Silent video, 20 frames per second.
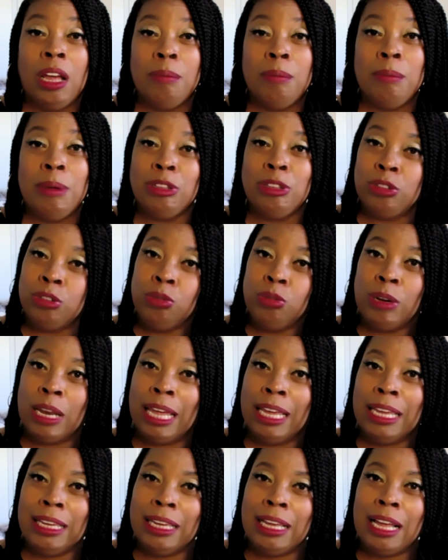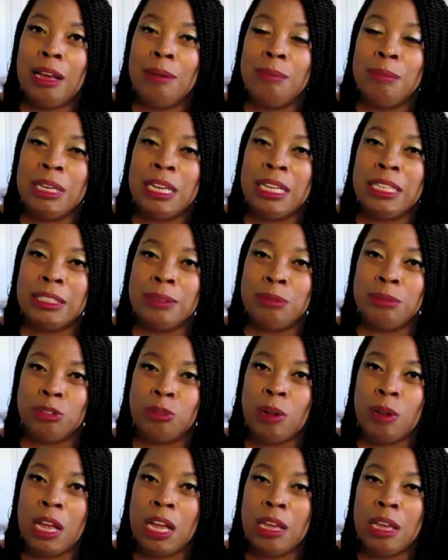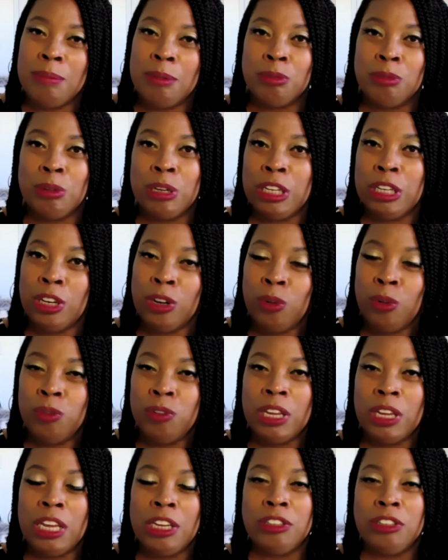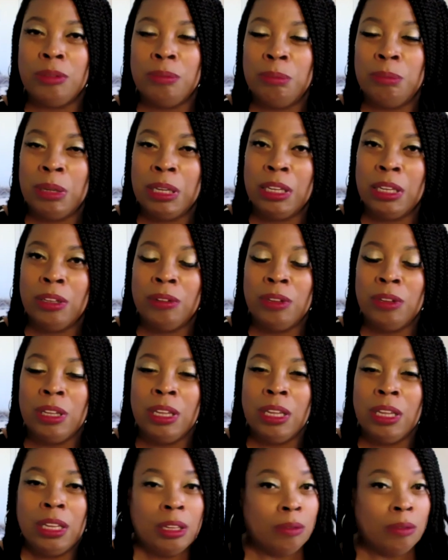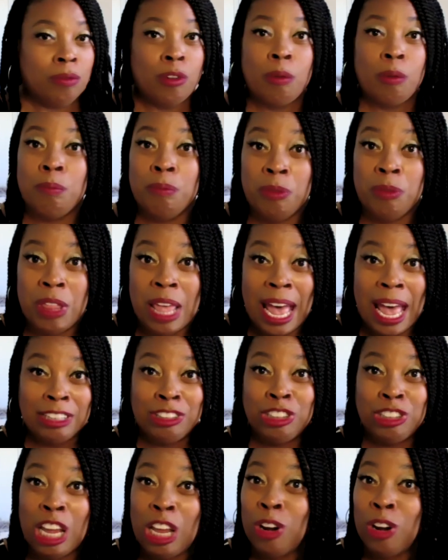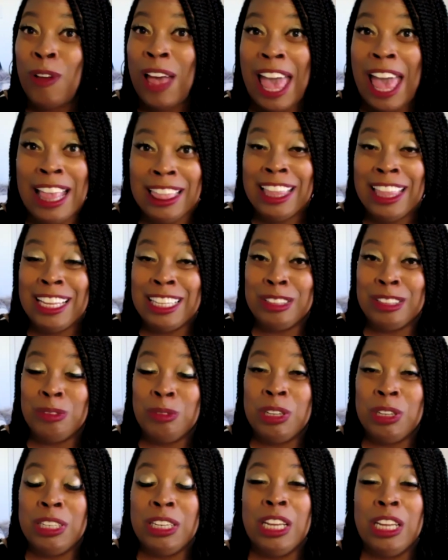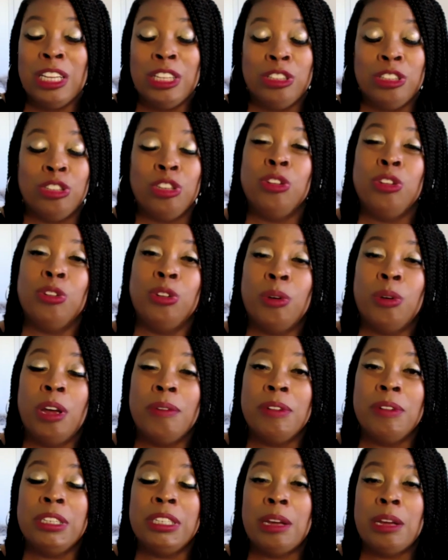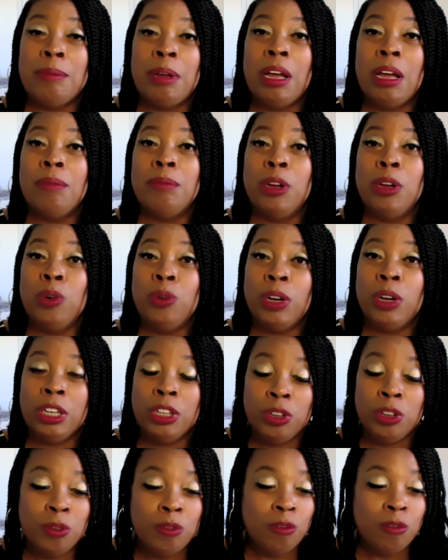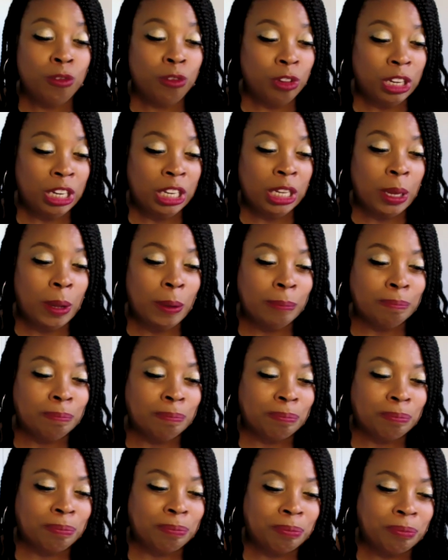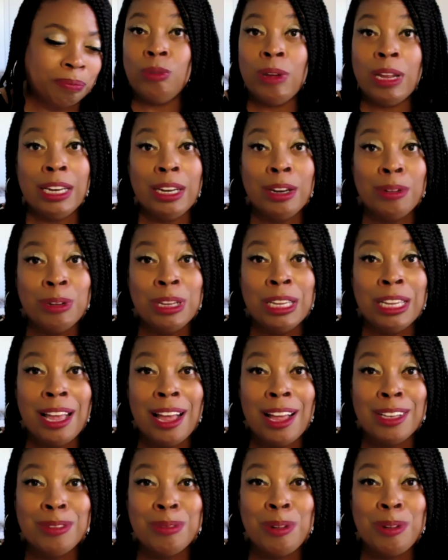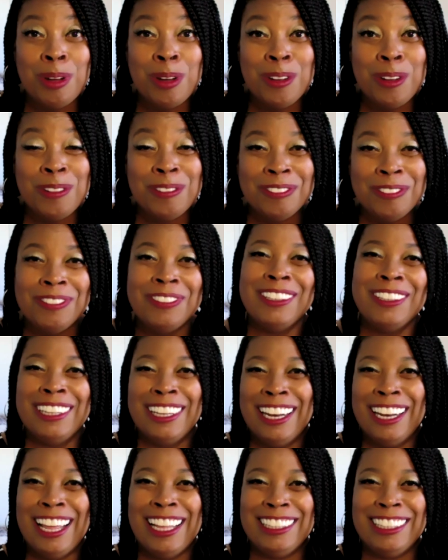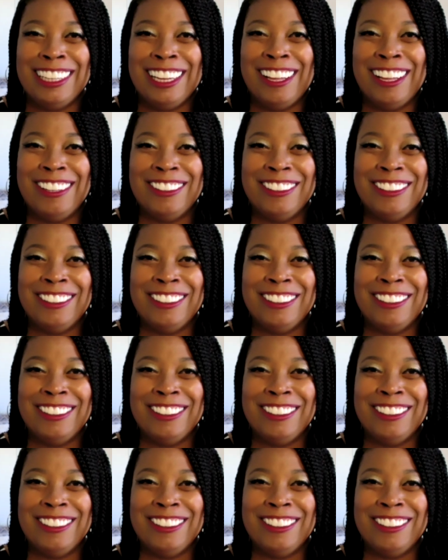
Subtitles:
Make sure you like, comment, and subscribe and ring the notification bell for that channel and this one so you'll know every time I upload a new video. You ready to read God's word? Let's go.